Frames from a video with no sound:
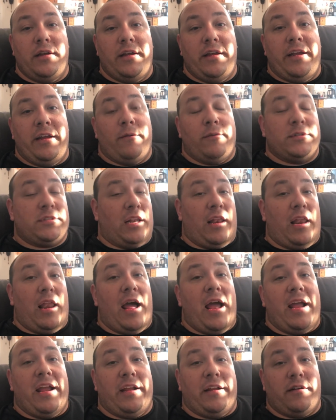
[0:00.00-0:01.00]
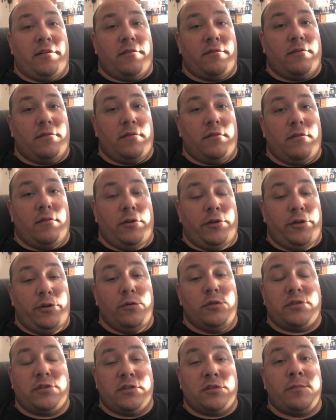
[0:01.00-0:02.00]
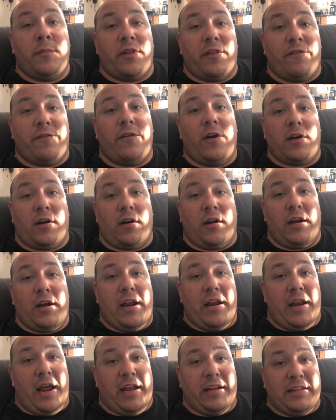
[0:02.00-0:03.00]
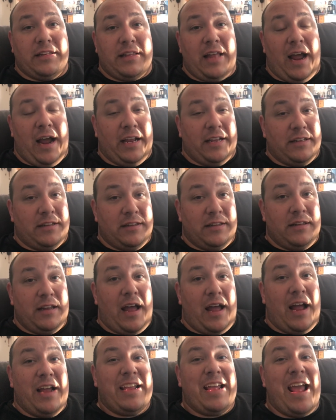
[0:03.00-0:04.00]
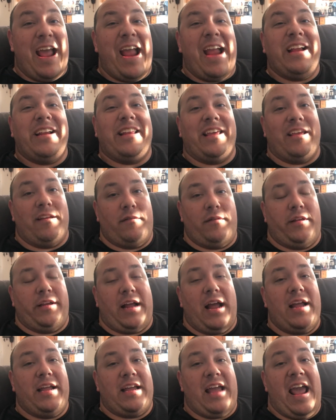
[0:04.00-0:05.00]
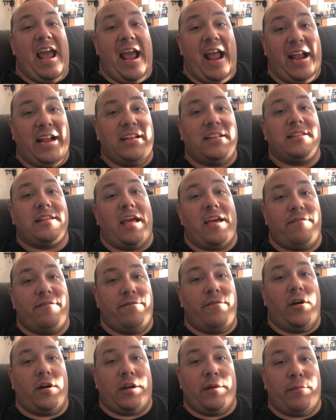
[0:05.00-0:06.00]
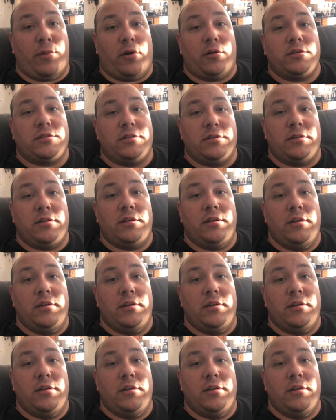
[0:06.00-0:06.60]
He was a lying, useless motherfucker, and I hate him. Like, I hate that fucking person.